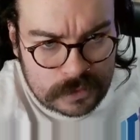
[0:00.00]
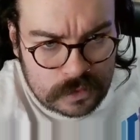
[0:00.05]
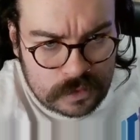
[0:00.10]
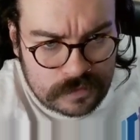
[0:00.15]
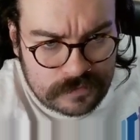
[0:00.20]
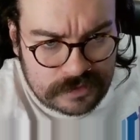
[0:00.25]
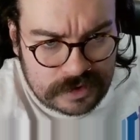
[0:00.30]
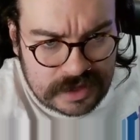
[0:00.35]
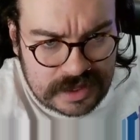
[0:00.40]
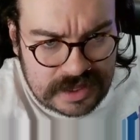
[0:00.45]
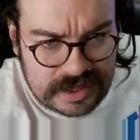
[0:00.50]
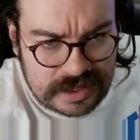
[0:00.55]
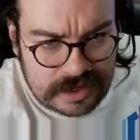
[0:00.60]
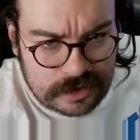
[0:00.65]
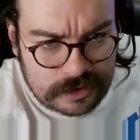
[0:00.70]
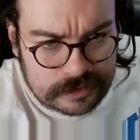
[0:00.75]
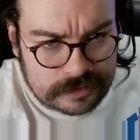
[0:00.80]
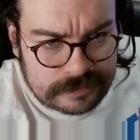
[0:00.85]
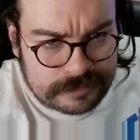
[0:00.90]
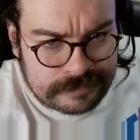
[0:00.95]
Over
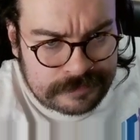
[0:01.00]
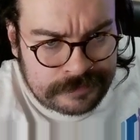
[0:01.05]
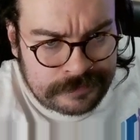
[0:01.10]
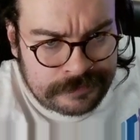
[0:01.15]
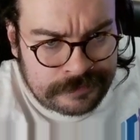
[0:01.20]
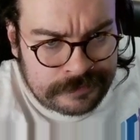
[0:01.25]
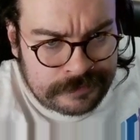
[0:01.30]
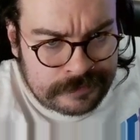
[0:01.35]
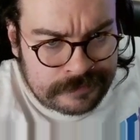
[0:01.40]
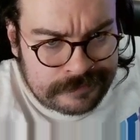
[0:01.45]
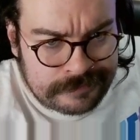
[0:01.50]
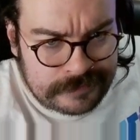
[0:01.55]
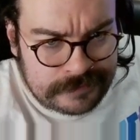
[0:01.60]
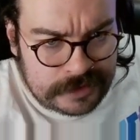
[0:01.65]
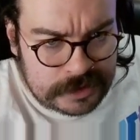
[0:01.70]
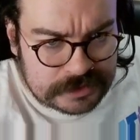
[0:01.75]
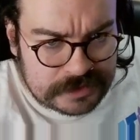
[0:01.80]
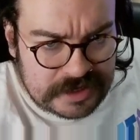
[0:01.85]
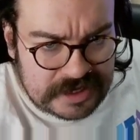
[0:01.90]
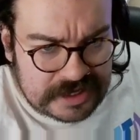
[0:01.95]
here.
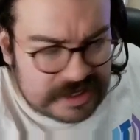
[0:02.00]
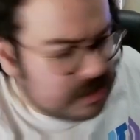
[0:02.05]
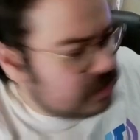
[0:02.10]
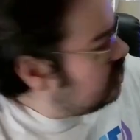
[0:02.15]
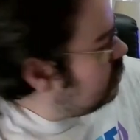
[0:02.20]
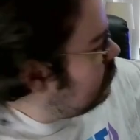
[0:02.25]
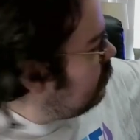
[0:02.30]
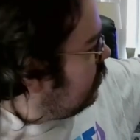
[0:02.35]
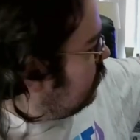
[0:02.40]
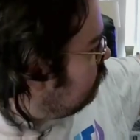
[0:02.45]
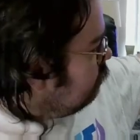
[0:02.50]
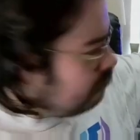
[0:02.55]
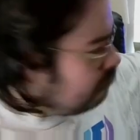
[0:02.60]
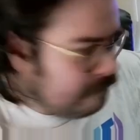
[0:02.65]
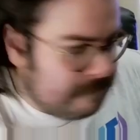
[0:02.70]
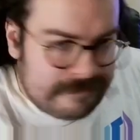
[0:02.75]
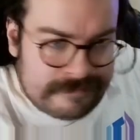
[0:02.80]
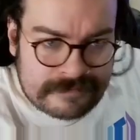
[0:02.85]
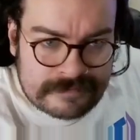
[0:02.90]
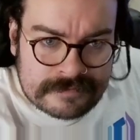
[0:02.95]
There's me. Can you see me?
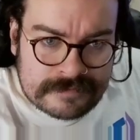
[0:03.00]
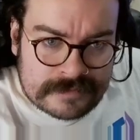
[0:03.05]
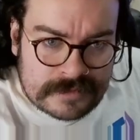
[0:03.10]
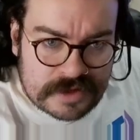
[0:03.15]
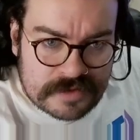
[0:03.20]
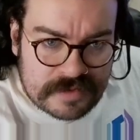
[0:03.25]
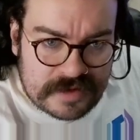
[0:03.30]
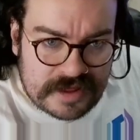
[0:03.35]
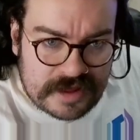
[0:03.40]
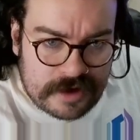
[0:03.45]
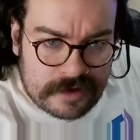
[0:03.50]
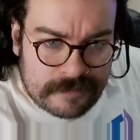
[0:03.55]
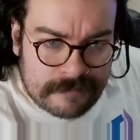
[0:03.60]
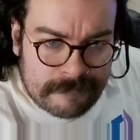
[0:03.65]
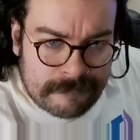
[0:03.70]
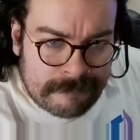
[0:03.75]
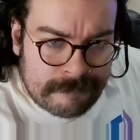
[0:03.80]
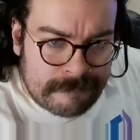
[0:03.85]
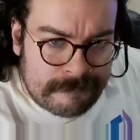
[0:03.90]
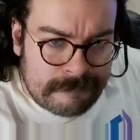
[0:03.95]
That's me there.
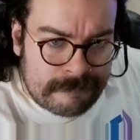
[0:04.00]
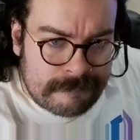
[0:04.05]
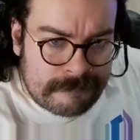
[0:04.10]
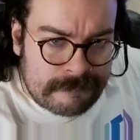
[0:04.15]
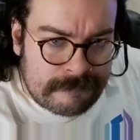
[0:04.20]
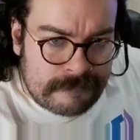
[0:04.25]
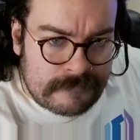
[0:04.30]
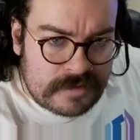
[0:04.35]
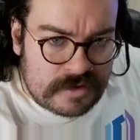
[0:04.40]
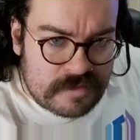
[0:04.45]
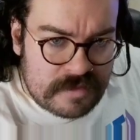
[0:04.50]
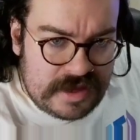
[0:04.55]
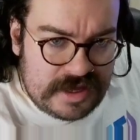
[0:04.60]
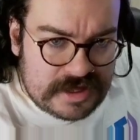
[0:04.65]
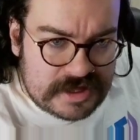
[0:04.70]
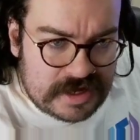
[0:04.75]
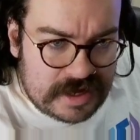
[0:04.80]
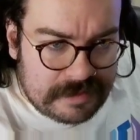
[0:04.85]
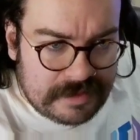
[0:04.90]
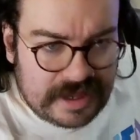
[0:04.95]
It's me and
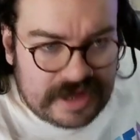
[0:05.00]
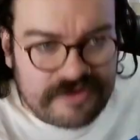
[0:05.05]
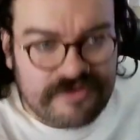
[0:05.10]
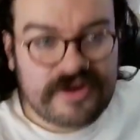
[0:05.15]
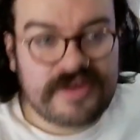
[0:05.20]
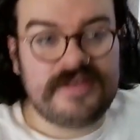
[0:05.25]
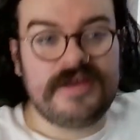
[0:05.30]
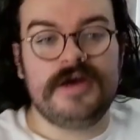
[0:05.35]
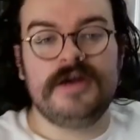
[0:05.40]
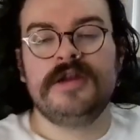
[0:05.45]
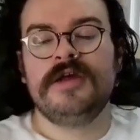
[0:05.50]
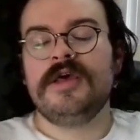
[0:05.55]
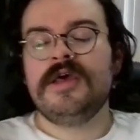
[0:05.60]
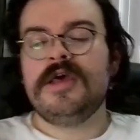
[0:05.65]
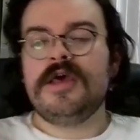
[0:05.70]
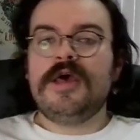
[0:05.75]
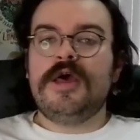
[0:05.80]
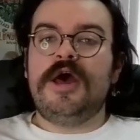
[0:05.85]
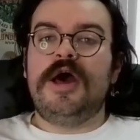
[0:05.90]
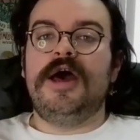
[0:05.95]
Sam Land right there.
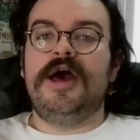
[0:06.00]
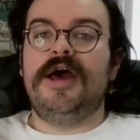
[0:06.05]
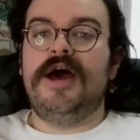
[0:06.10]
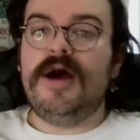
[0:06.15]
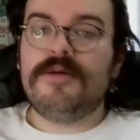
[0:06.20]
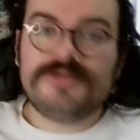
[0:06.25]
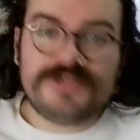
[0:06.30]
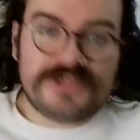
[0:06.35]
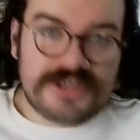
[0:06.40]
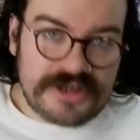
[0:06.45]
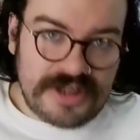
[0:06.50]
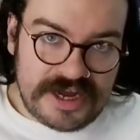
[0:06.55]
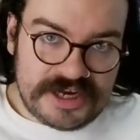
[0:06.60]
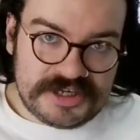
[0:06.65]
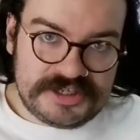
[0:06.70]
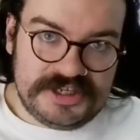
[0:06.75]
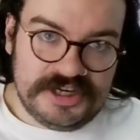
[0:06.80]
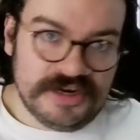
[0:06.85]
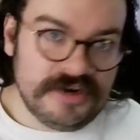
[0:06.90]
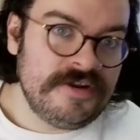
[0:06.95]
Uh, I was there
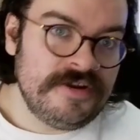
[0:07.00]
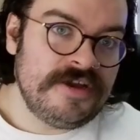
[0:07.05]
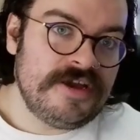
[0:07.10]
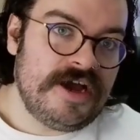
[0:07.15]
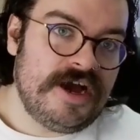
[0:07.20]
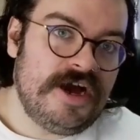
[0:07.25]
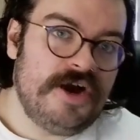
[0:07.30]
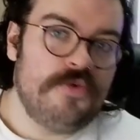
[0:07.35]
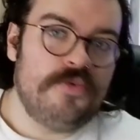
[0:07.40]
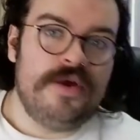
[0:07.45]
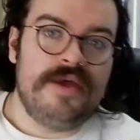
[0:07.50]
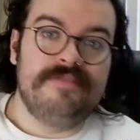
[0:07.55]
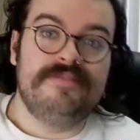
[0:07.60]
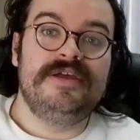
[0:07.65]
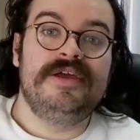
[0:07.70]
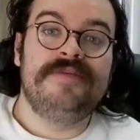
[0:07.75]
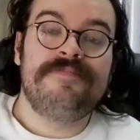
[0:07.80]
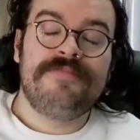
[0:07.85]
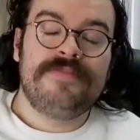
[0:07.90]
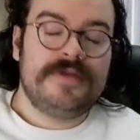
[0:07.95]
last year at Wembley.
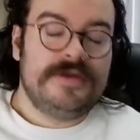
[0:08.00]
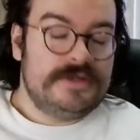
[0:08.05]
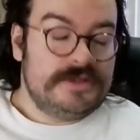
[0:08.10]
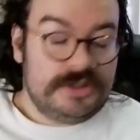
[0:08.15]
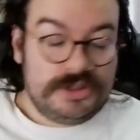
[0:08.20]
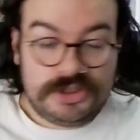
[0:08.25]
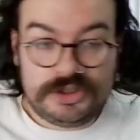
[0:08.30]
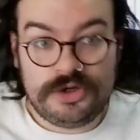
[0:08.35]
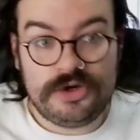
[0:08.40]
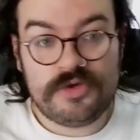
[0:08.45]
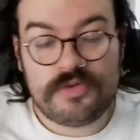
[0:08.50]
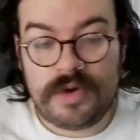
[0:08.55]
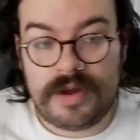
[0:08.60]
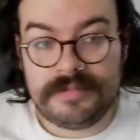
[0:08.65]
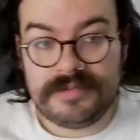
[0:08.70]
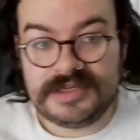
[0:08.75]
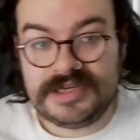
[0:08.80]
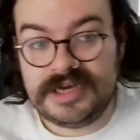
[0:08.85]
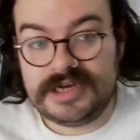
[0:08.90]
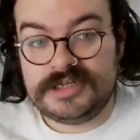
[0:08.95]
As soon as
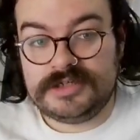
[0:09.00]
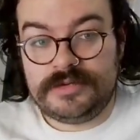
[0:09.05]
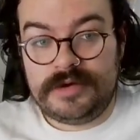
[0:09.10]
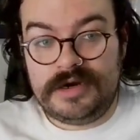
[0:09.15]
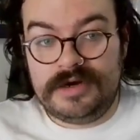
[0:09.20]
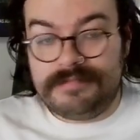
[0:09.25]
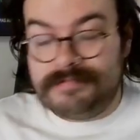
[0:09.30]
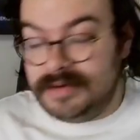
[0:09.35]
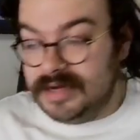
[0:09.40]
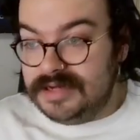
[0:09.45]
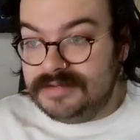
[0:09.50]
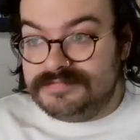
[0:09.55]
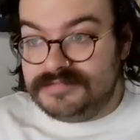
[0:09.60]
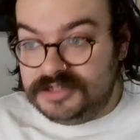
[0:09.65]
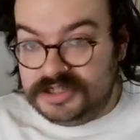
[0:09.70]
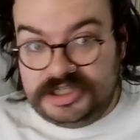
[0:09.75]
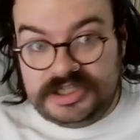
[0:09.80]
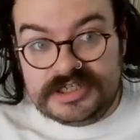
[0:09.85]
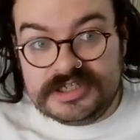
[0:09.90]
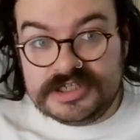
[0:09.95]
Wembley tickets went up, by
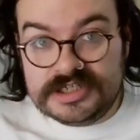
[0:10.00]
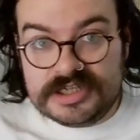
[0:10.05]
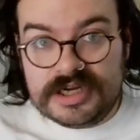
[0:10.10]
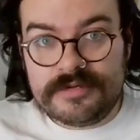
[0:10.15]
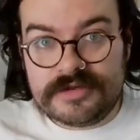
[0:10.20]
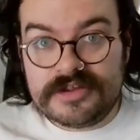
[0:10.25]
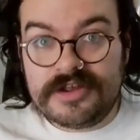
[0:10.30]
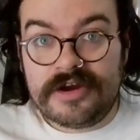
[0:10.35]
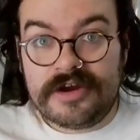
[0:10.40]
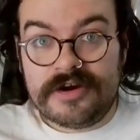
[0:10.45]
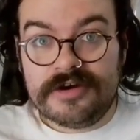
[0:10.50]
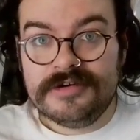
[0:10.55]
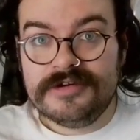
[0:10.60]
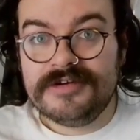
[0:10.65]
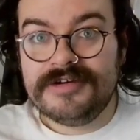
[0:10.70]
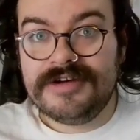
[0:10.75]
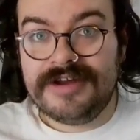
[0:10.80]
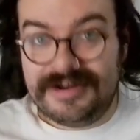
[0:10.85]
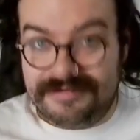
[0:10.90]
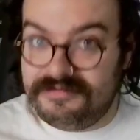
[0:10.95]
jeez, I was there.
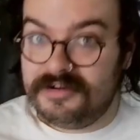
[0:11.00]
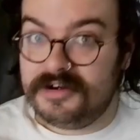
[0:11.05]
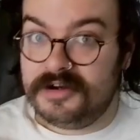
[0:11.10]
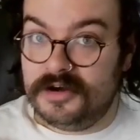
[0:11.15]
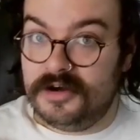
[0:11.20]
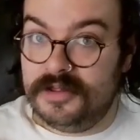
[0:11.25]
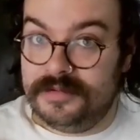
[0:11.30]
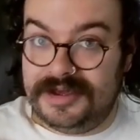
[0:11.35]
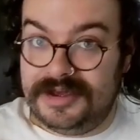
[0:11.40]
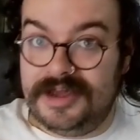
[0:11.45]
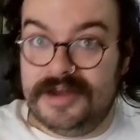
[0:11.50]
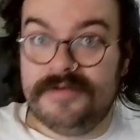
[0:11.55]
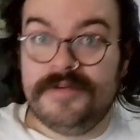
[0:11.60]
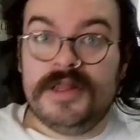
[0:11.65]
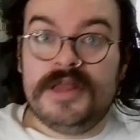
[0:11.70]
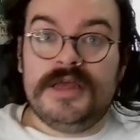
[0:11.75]
I fucking got them again.